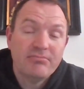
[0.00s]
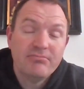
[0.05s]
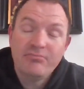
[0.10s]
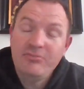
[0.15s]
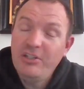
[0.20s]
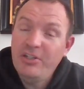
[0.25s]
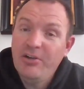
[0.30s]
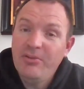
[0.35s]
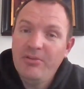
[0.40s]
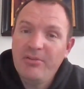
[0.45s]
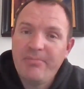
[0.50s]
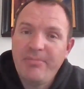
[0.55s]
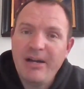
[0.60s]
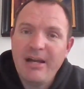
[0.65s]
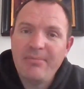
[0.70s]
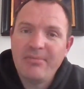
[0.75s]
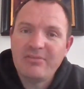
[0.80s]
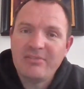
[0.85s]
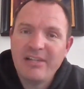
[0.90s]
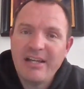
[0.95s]
the
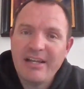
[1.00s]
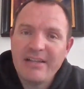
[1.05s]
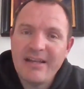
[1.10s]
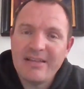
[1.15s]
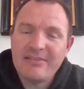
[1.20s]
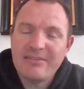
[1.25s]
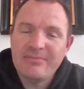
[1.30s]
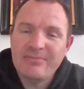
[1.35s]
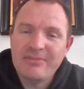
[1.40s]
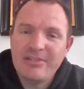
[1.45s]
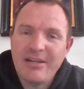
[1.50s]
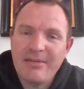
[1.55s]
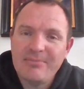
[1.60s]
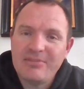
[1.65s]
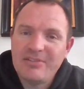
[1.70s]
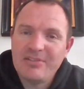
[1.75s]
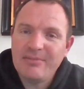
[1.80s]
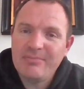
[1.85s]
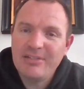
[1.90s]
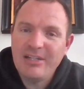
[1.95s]
Bible's like that sometimes.
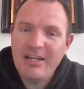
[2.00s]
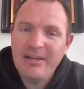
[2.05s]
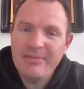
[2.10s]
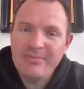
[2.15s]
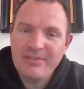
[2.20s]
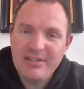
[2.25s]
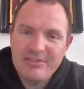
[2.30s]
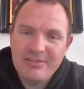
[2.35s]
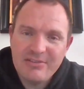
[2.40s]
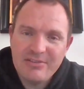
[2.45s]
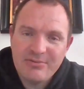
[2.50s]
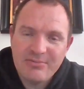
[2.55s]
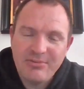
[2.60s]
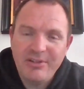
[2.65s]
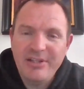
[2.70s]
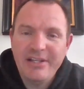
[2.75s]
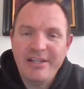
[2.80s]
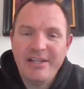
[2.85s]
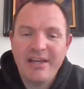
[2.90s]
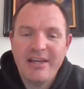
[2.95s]
Sometimes it just
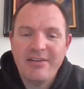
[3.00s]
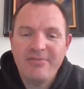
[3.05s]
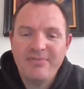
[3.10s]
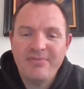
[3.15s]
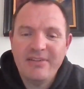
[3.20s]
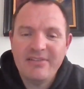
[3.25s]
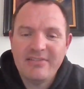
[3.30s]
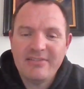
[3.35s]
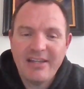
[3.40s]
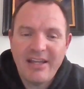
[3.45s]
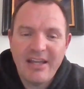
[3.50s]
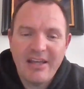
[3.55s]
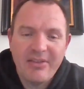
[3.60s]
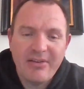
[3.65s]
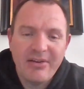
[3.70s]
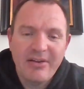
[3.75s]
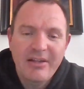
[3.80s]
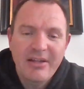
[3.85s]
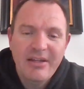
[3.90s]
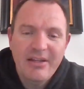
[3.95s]
really kind of fits together.